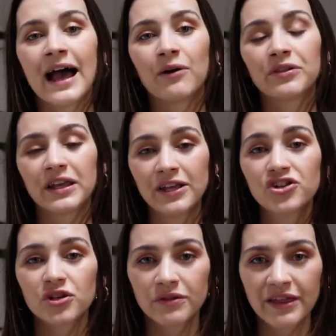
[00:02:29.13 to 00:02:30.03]
Now, the
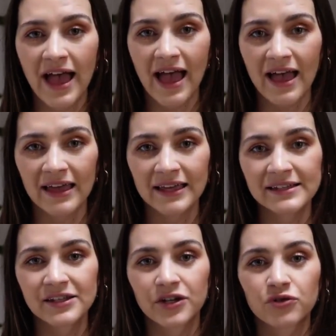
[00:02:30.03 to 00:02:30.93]
issue there
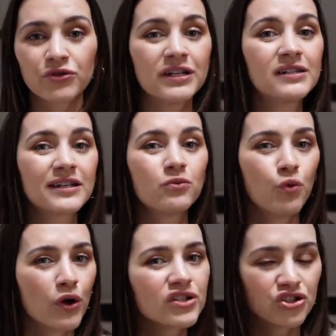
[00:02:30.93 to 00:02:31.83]
is that Greensill
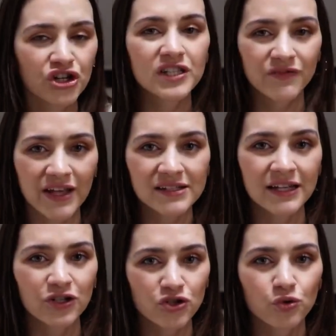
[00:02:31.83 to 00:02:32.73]
wasn't just
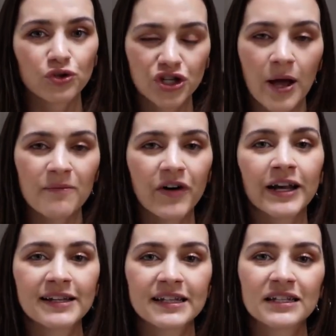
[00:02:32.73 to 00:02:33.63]
facing short-term
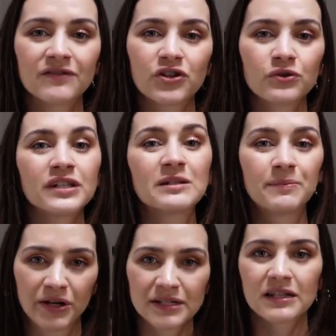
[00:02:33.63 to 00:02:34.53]
financing difficulties
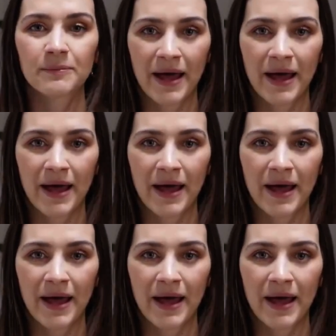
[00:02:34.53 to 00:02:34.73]
because of the